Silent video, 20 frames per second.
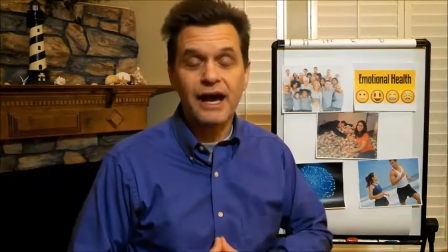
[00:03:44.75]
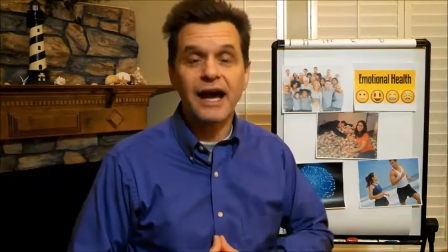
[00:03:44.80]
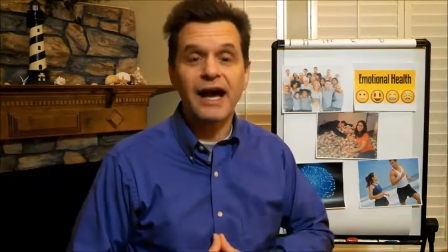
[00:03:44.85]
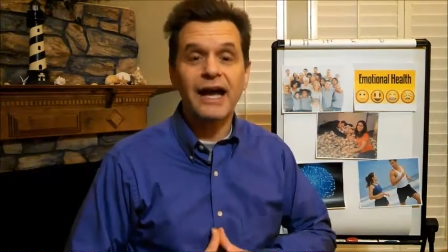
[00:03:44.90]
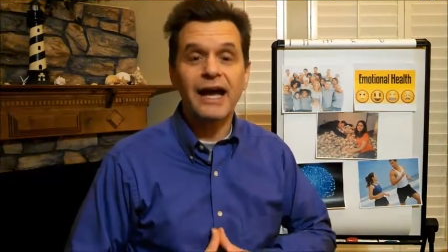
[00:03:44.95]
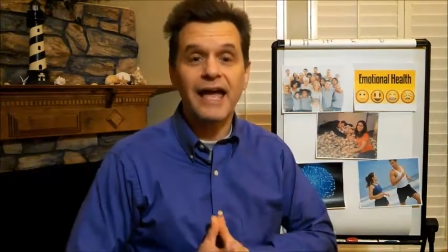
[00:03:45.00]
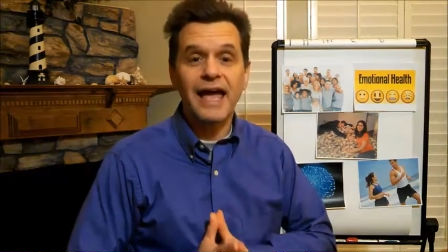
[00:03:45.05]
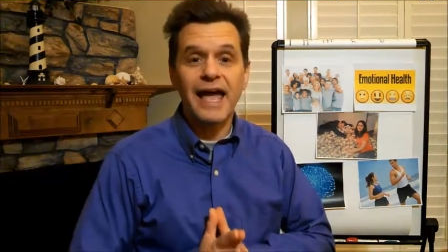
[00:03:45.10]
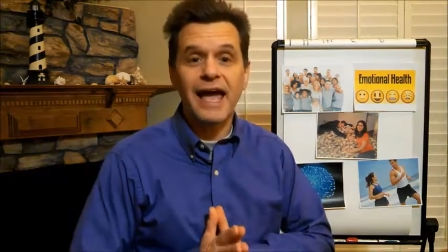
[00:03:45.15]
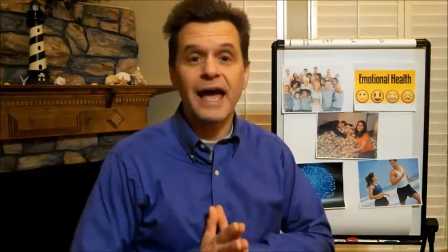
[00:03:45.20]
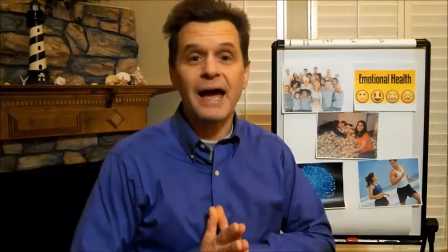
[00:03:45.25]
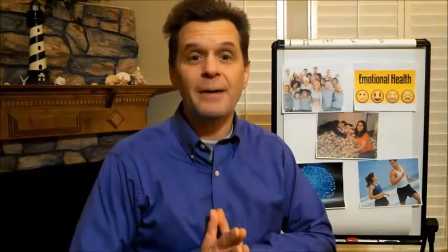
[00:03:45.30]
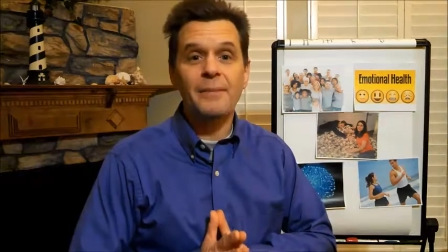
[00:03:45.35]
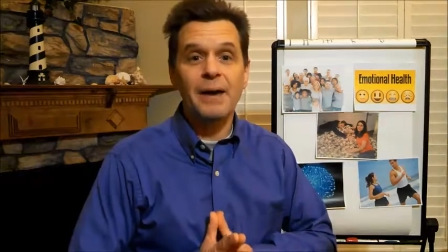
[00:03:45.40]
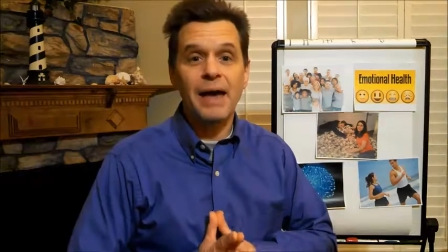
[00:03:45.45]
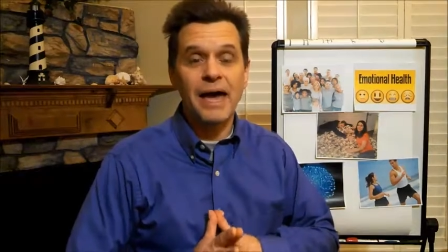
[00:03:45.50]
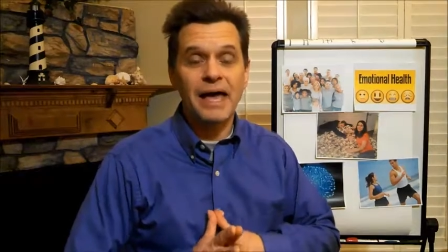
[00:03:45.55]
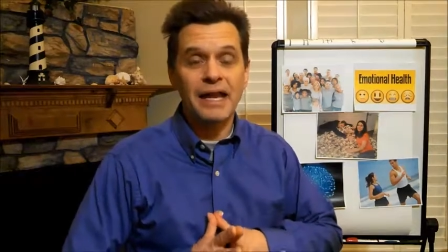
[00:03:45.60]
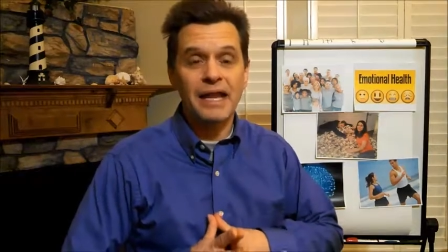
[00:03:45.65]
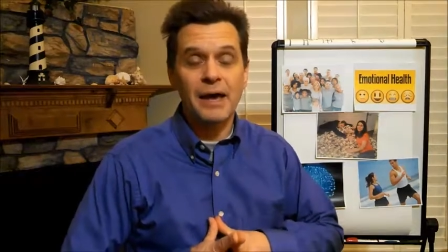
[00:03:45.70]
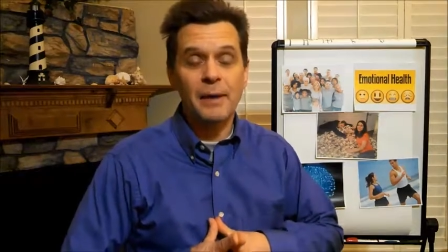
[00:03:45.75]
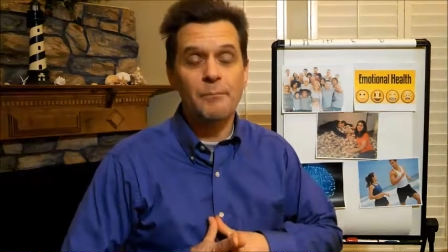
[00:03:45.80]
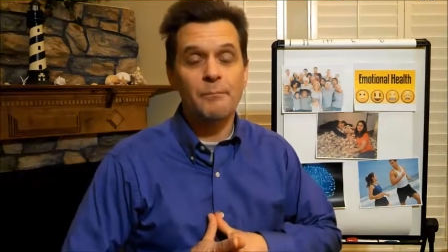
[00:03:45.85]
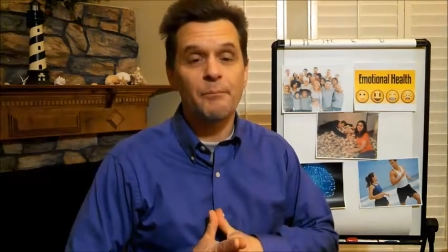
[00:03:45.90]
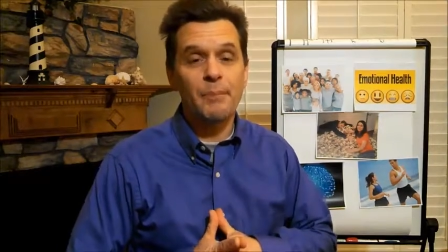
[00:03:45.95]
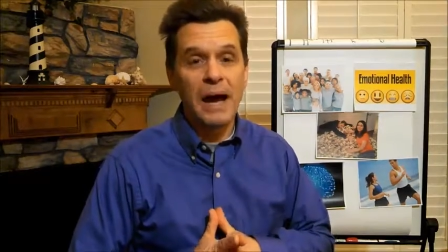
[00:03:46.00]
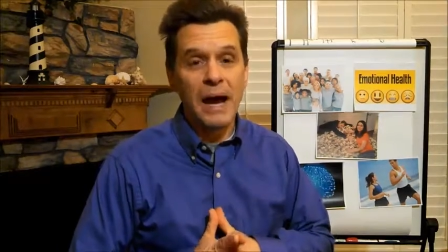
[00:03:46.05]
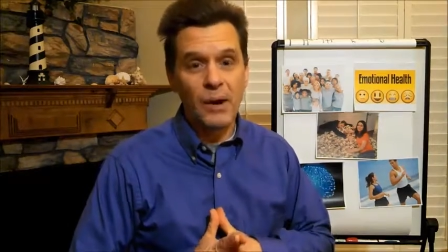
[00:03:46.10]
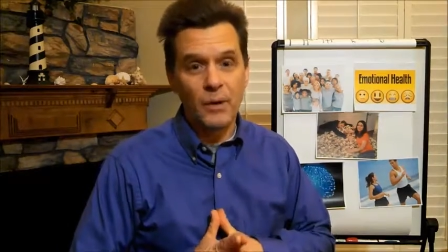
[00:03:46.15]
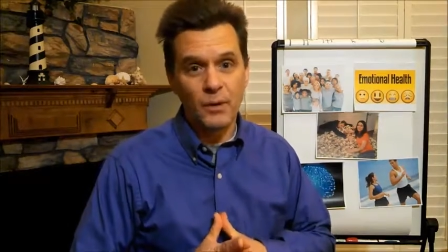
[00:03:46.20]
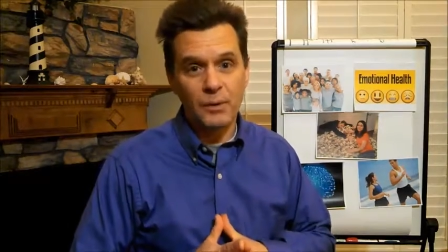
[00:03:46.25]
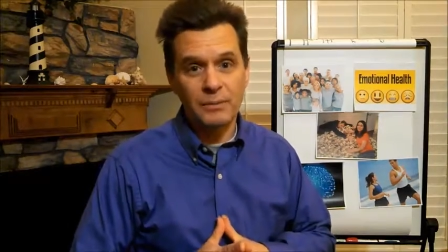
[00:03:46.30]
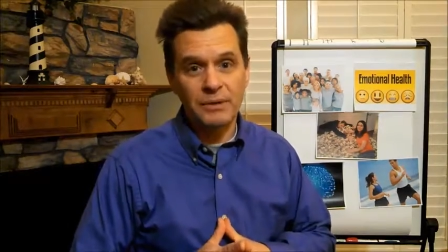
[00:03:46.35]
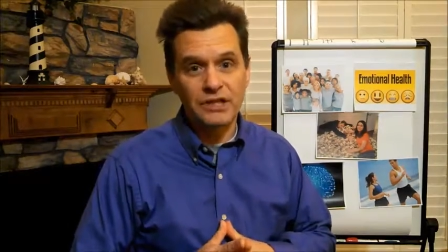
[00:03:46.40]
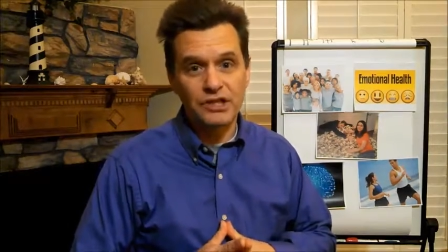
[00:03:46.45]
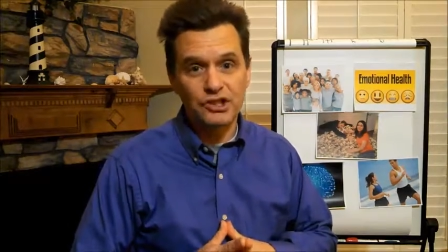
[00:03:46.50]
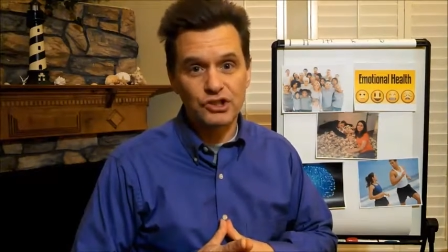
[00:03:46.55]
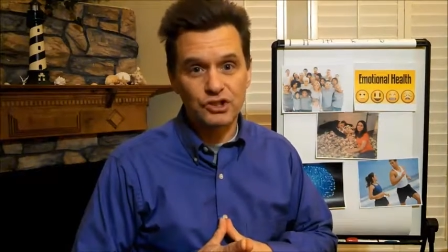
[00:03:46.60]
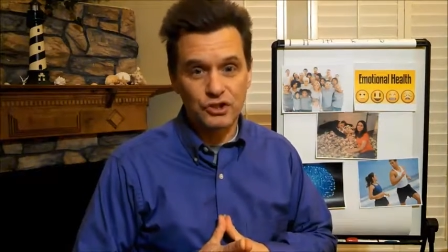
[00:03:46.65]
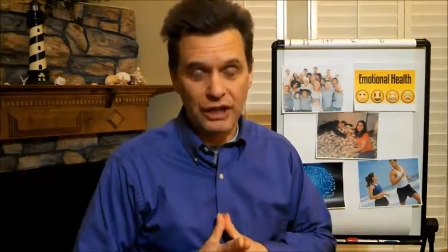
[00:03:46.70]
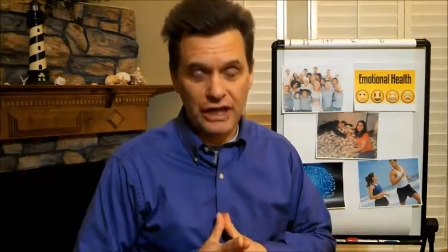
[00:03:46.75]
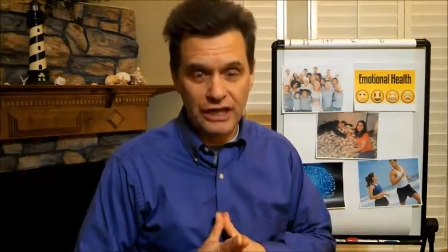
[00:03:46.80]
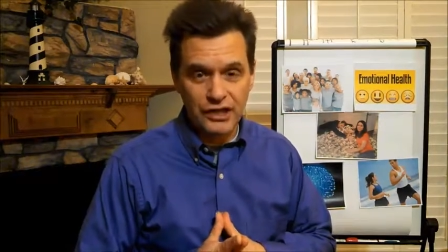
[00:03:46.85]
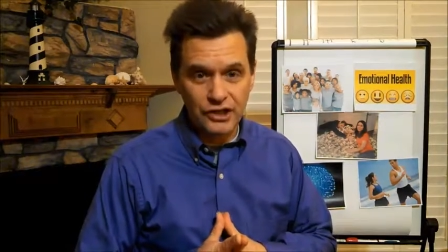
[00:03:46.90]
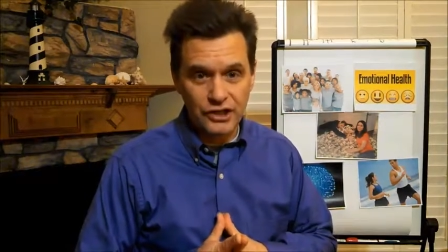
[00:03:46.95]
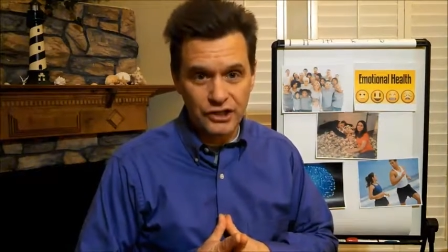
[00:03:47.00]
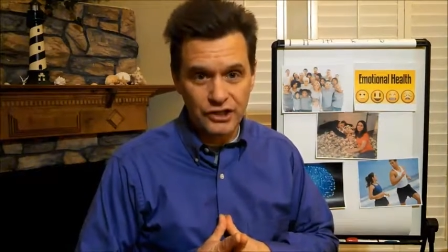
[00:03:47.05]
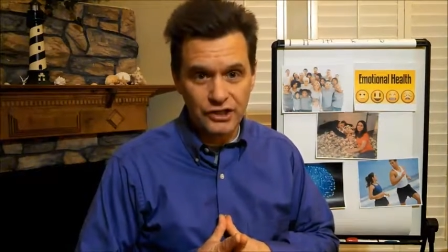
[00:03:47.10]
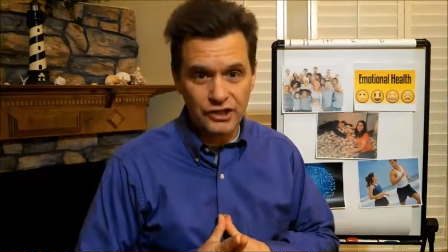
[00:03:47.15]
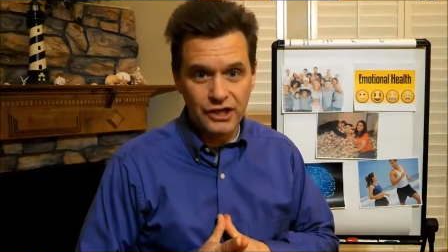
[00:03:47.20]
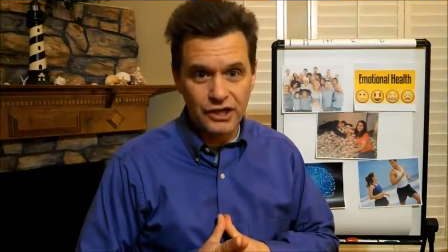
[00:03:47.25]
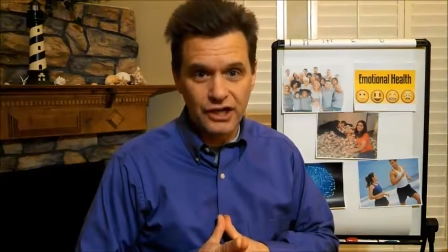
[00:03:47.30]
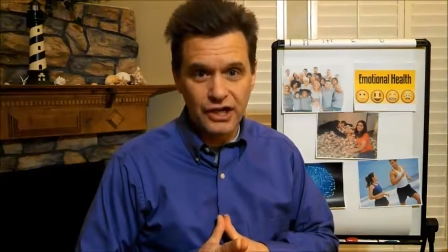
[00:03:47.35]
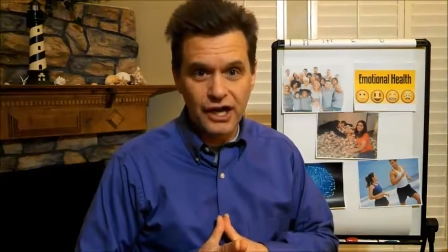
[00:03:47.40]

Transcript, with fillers: I am an empowerment trainer.